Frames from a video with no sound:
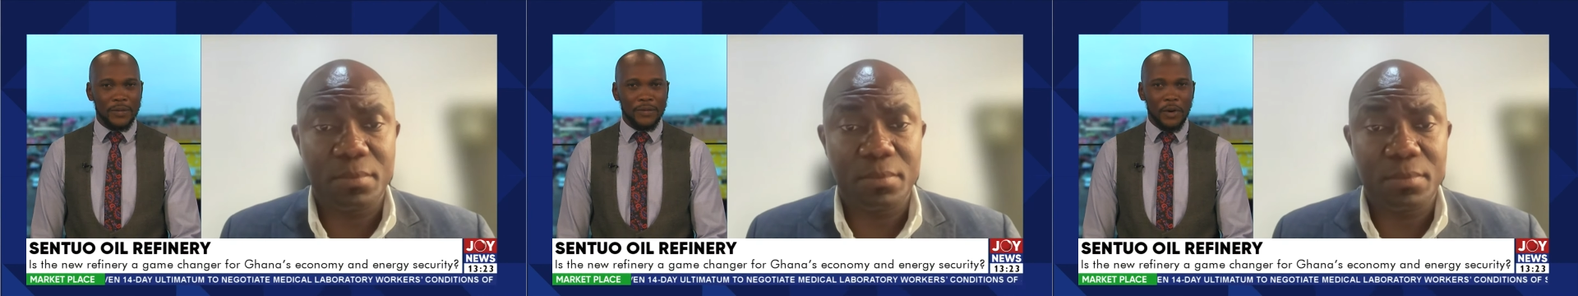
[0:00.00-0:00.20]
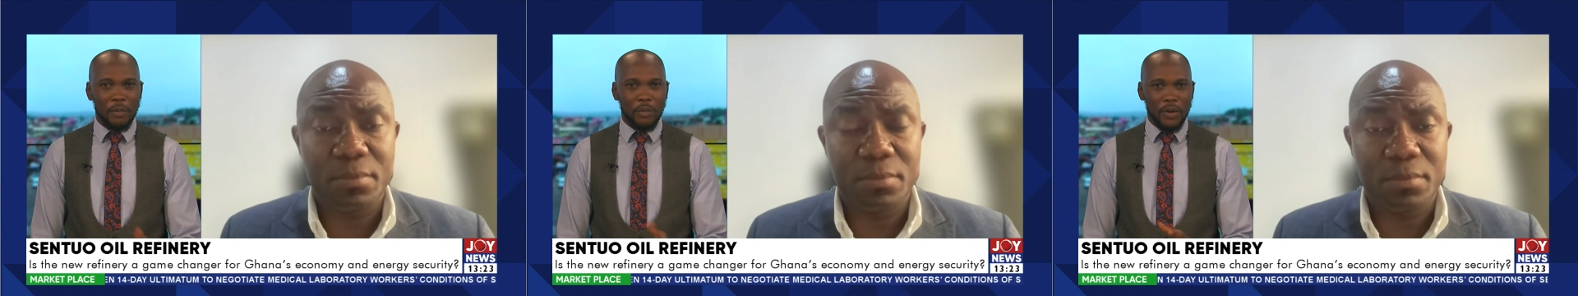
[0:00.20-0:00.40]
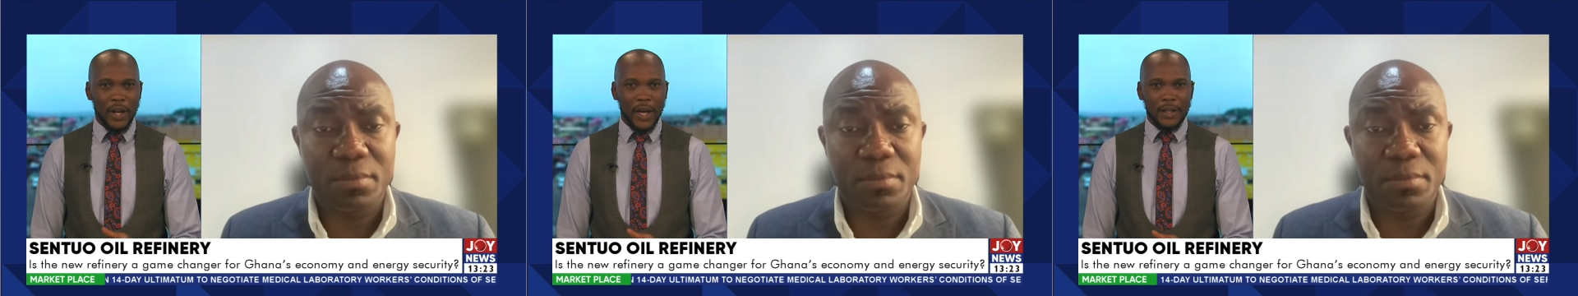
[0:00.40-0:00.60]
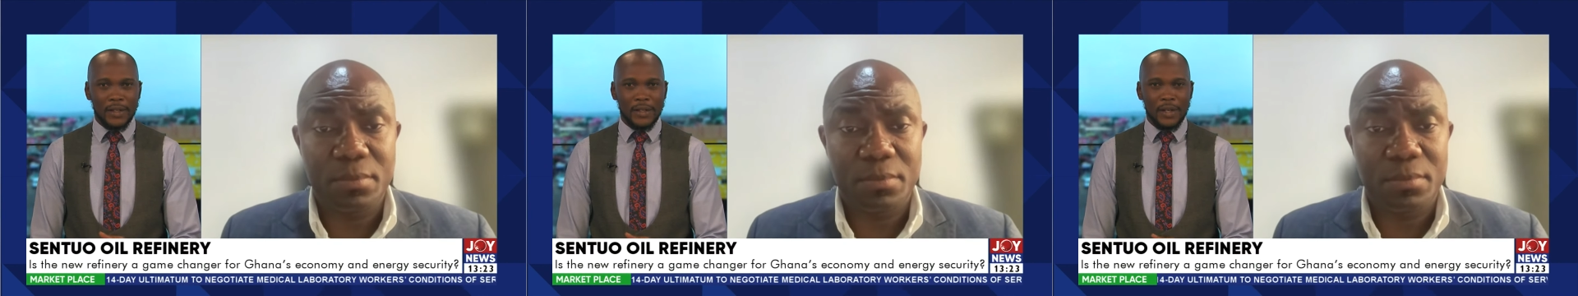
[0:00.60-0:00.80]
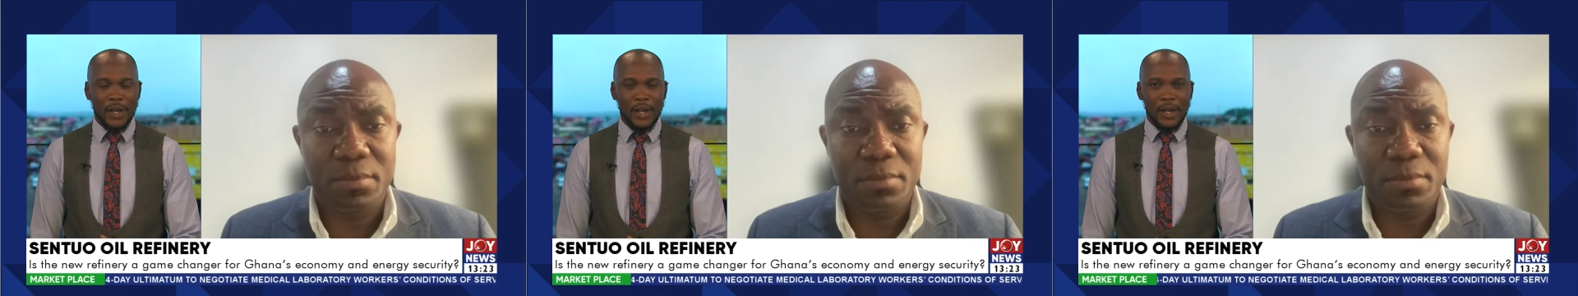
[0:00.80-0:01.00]
Speaker 1: for
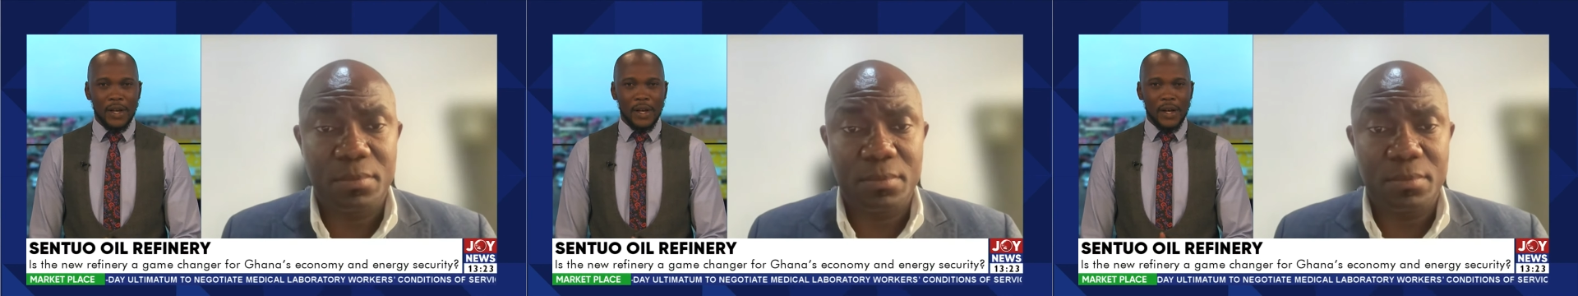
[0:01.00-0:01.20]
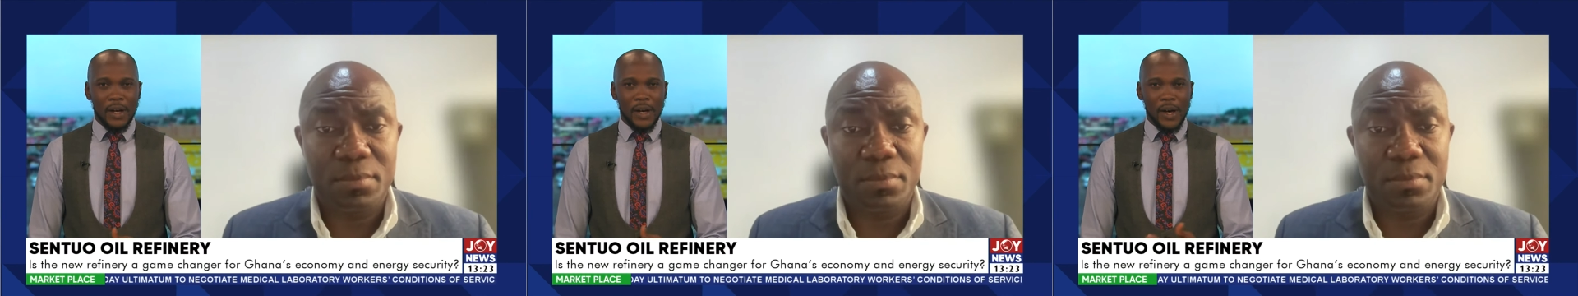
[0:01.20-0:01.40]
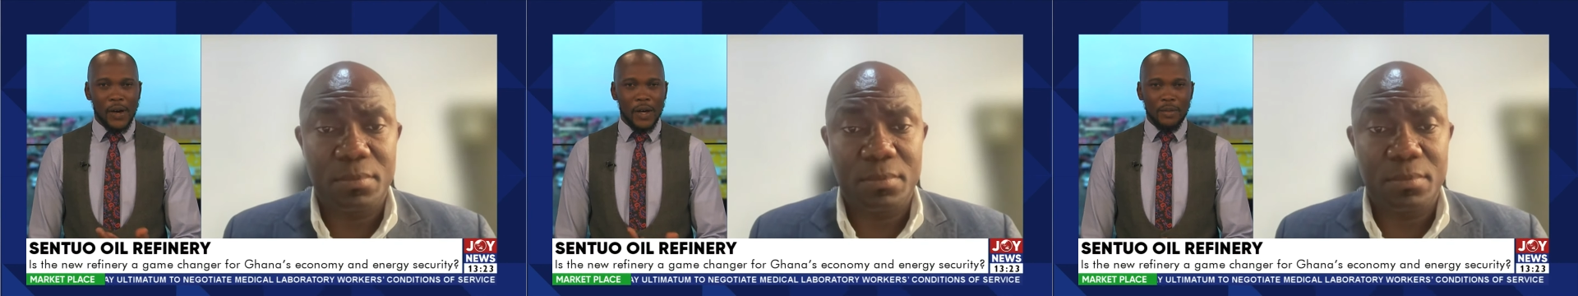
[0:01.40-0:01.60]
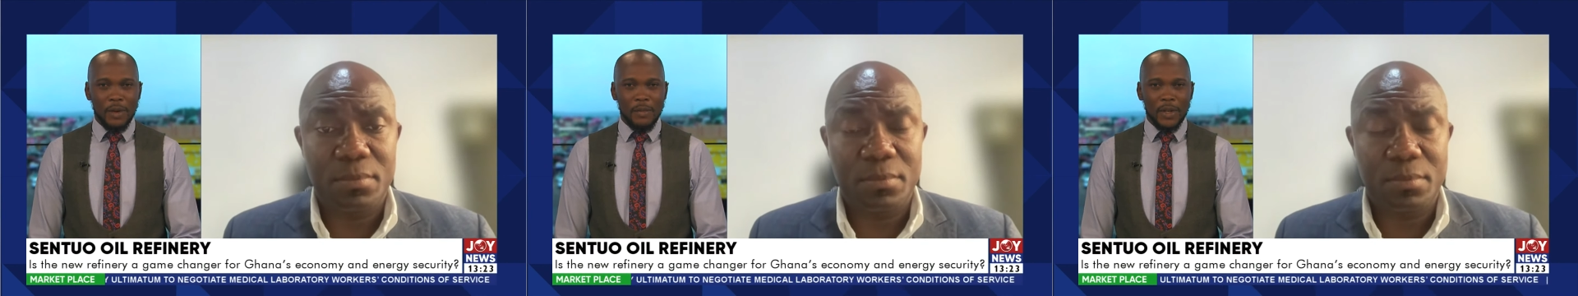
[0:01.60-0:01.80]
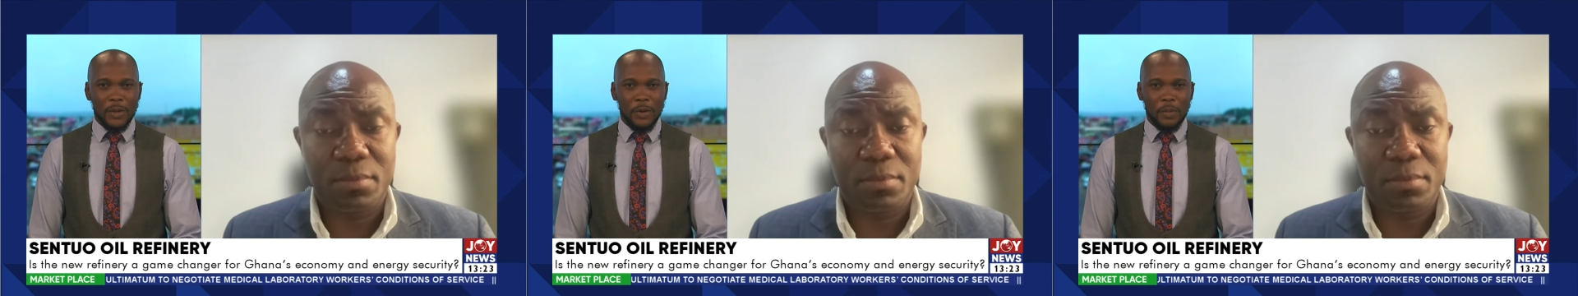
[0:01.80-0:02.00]
products. How are your
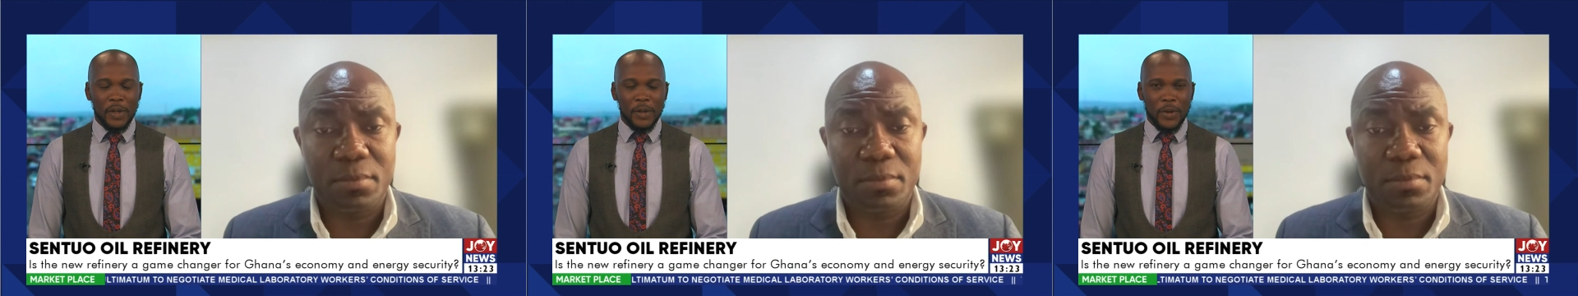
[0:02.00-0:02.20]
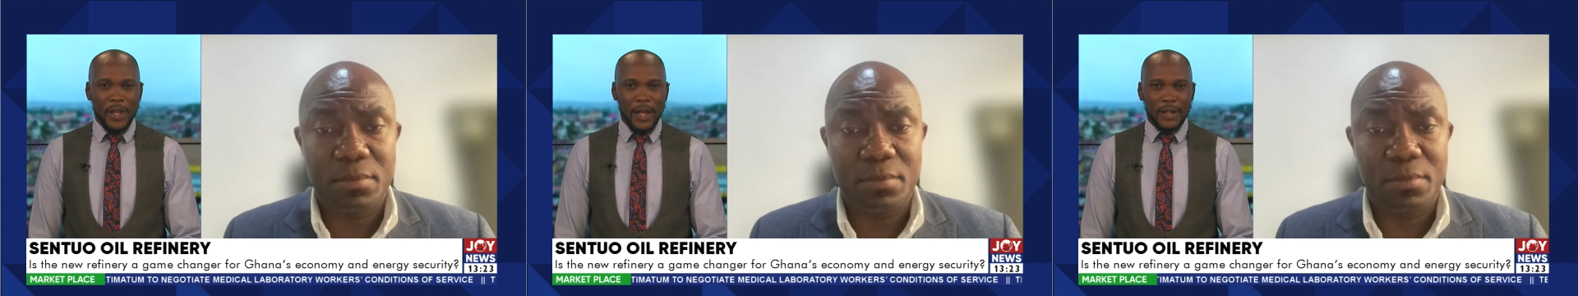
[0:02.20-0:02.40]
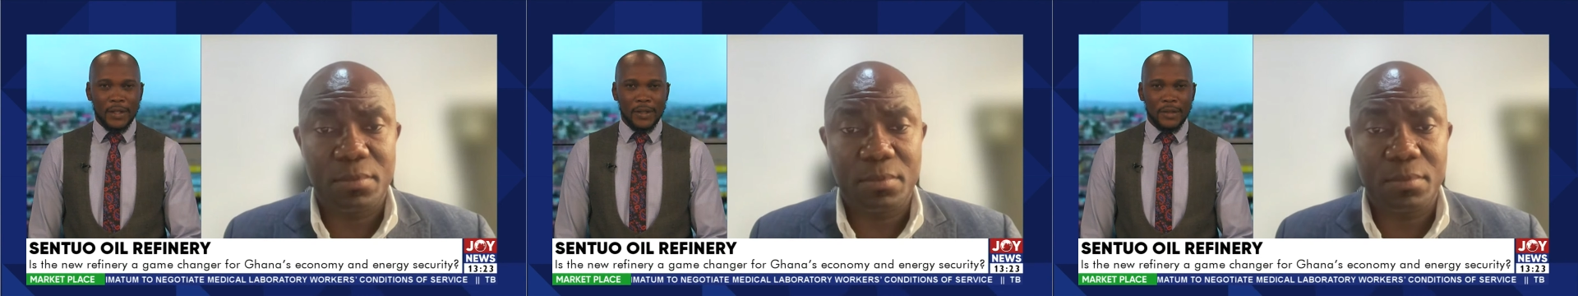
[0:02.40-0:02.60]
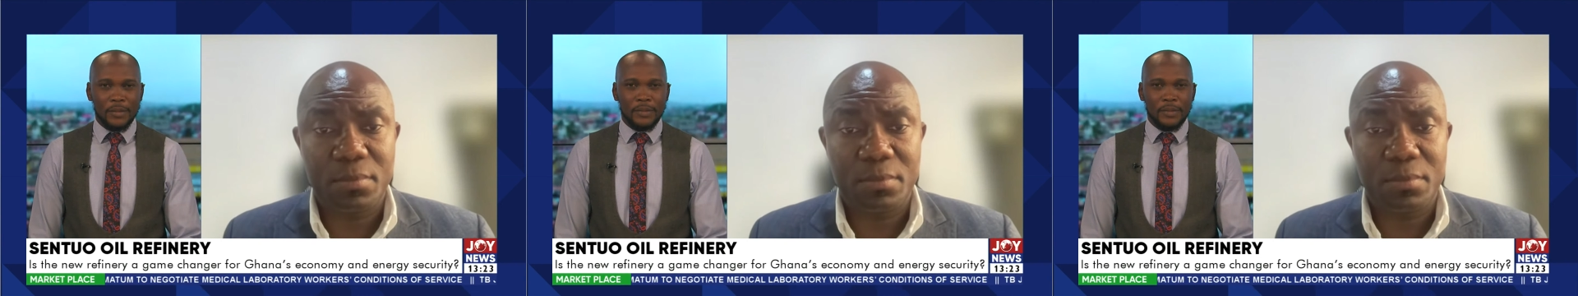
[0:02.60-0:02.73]
members coping with that?